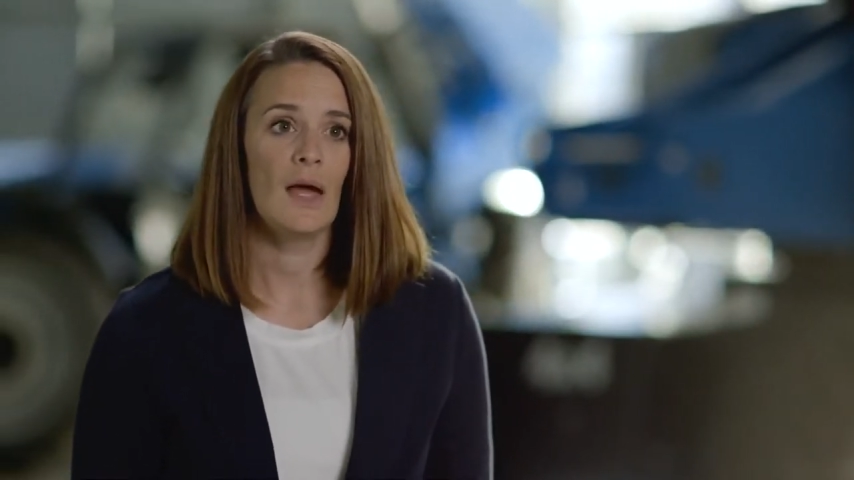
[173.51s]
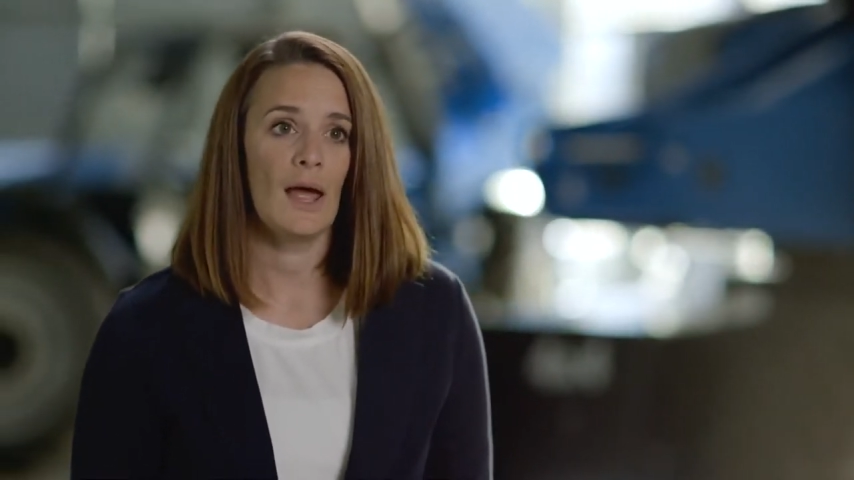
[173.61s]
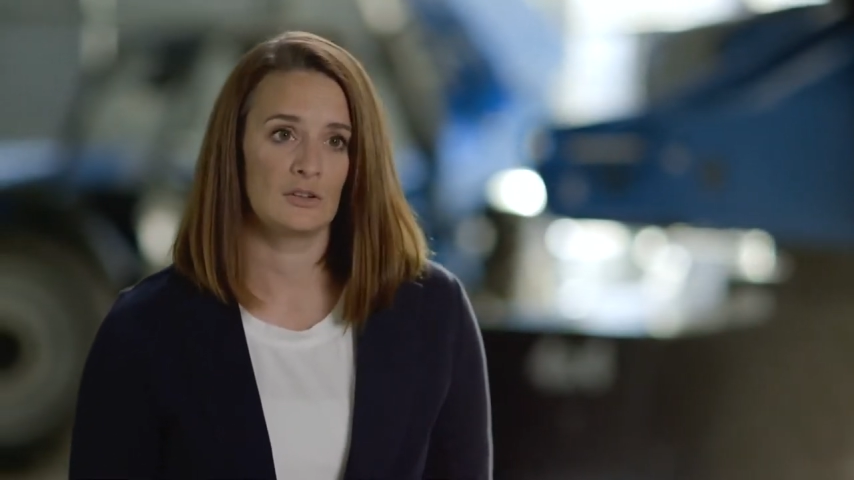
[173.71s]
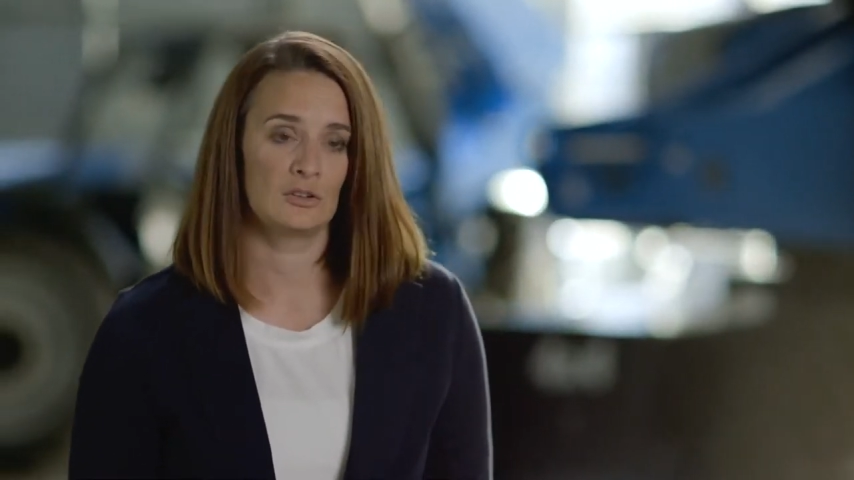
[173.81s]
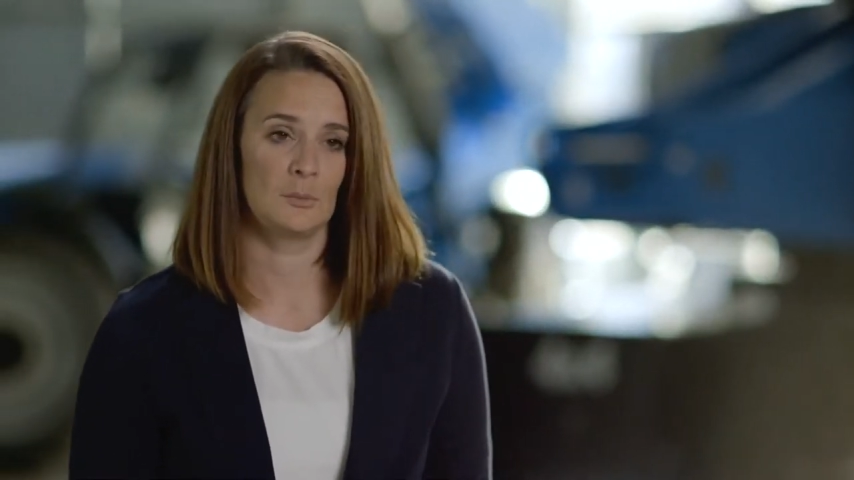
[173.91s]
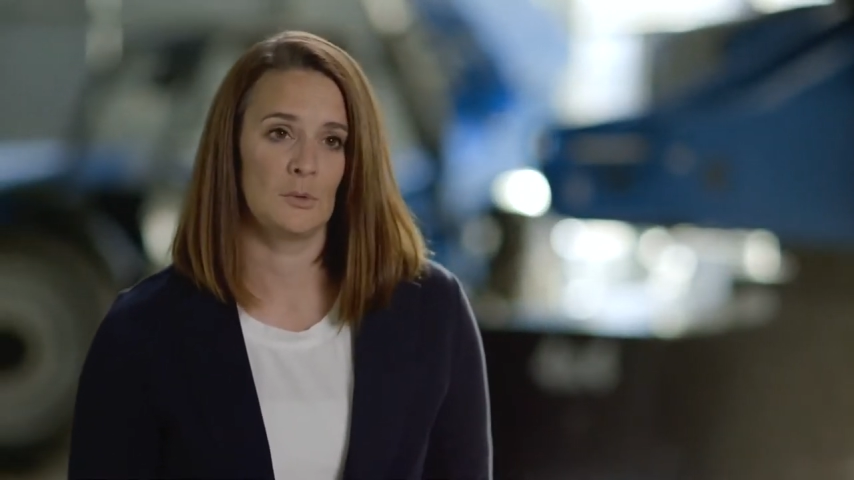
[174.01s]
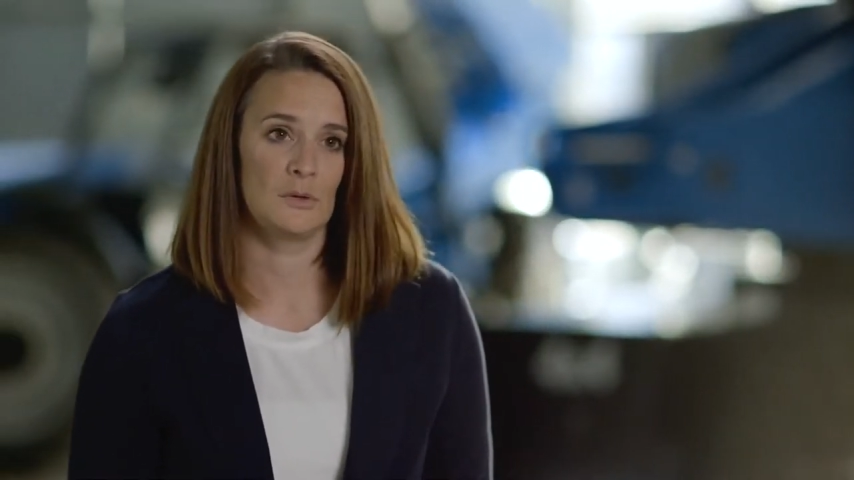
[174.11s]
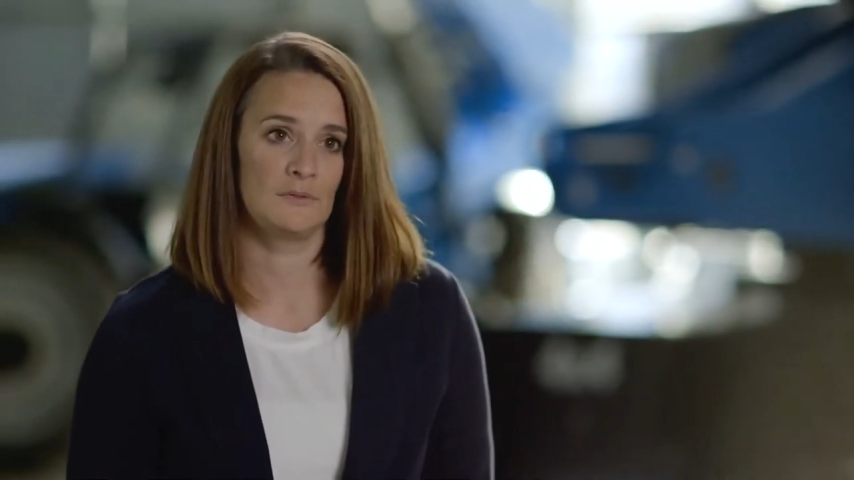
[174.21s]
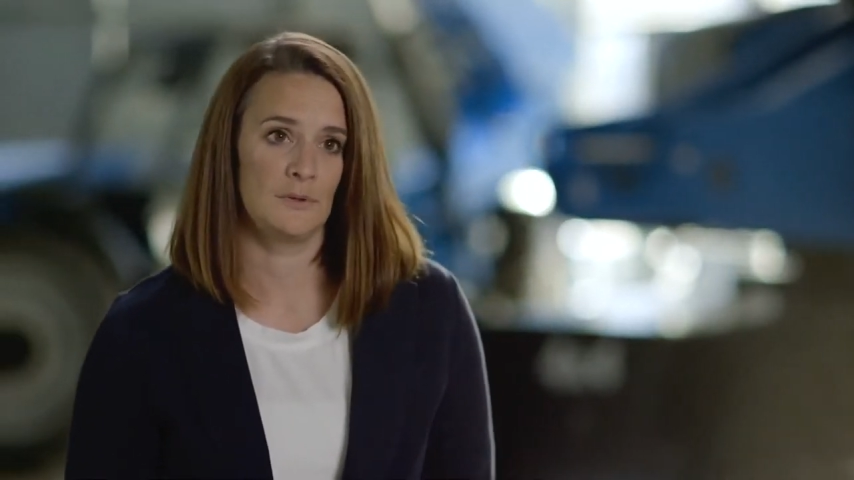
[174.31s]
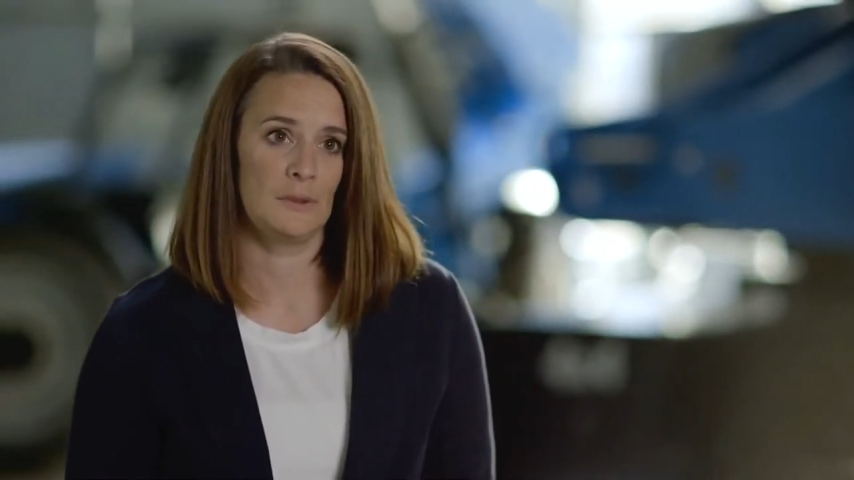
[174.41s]

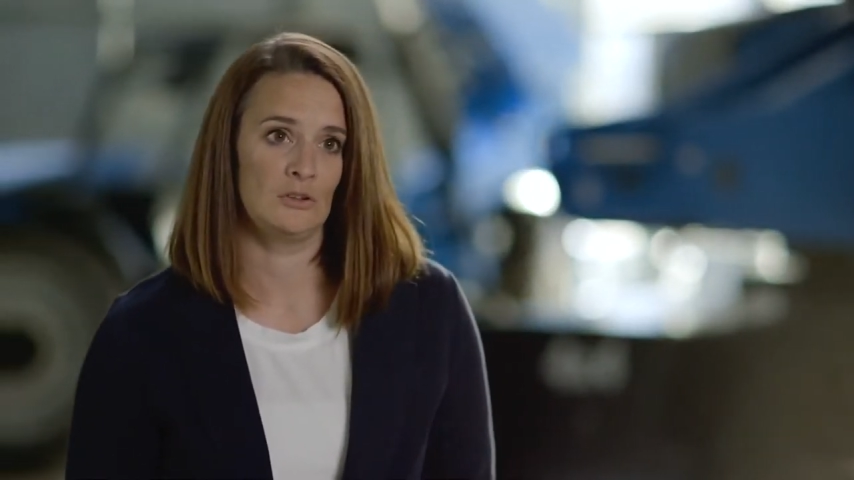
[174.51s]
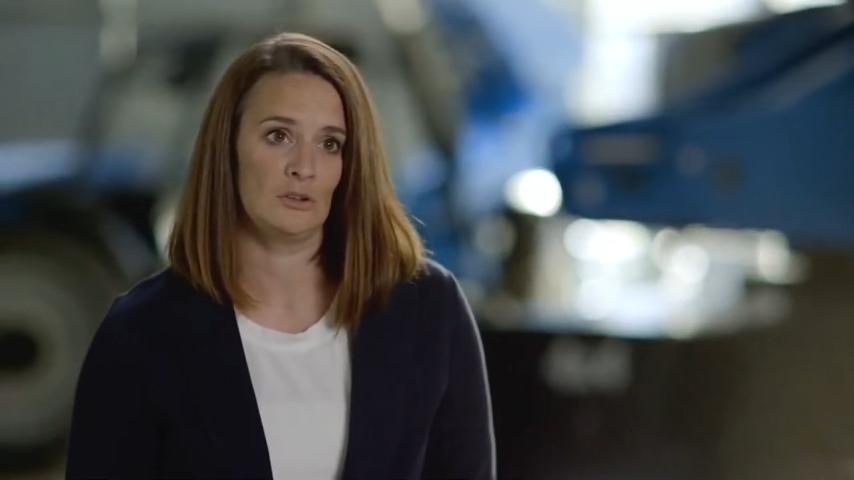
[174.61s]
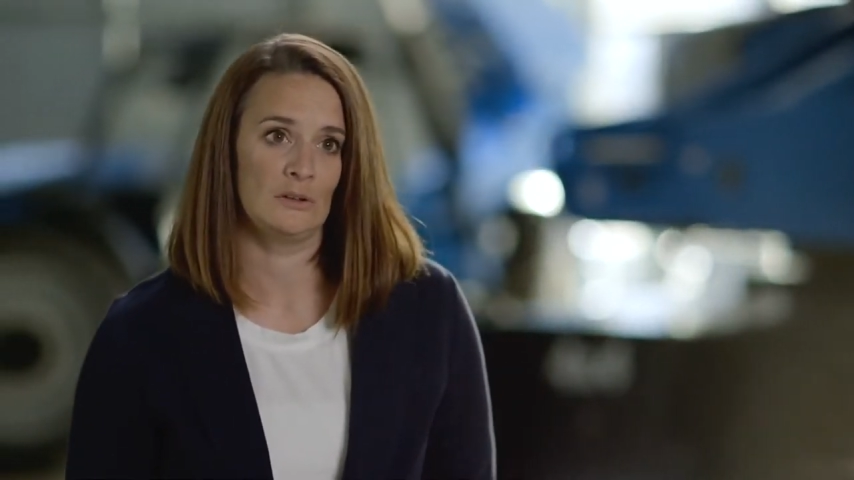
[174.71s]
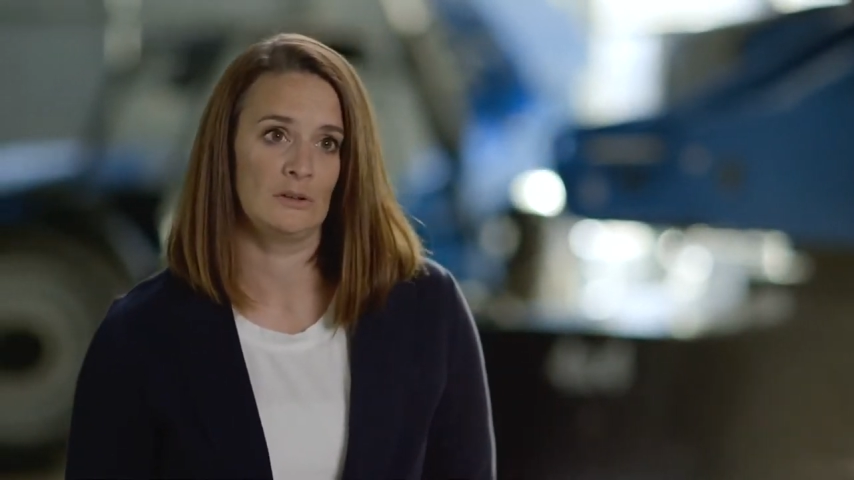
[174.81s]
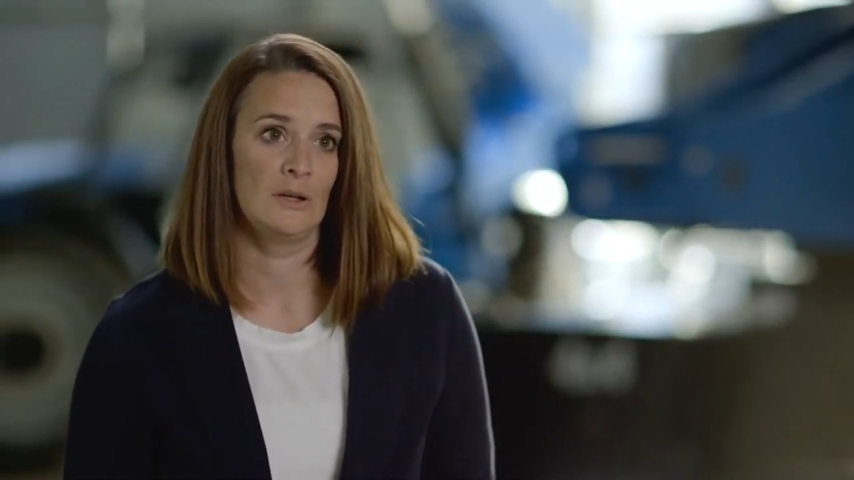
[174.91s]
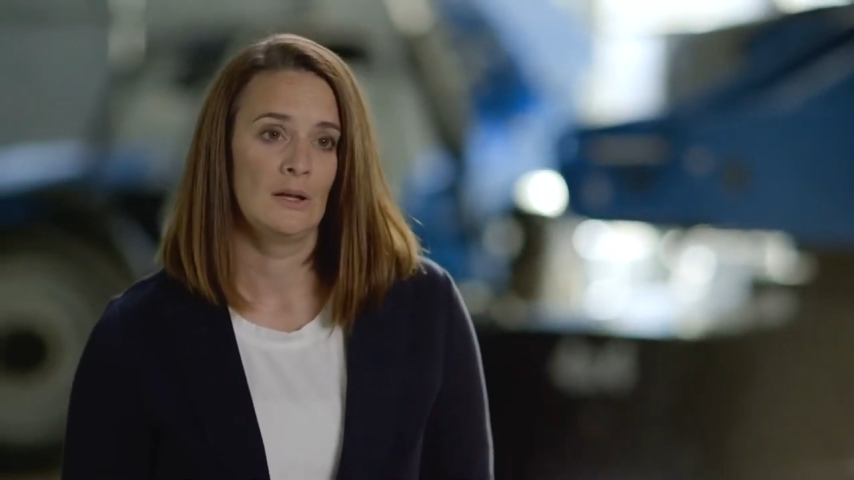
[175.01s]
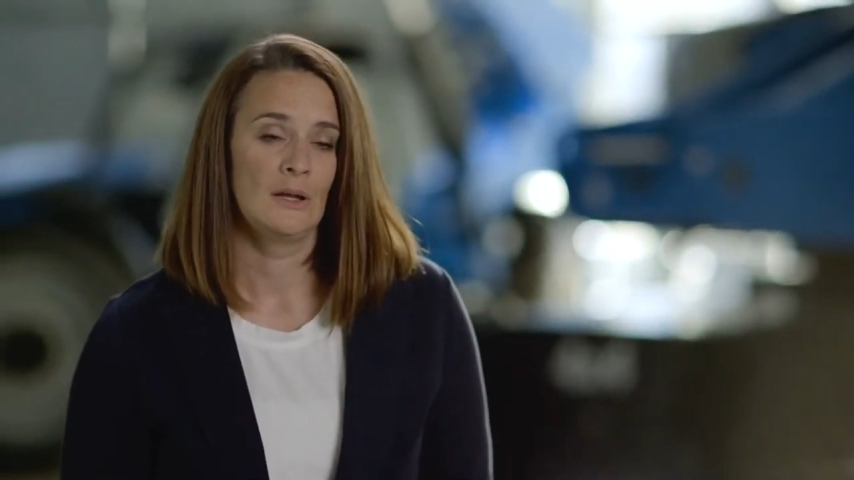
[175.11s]
actionable information.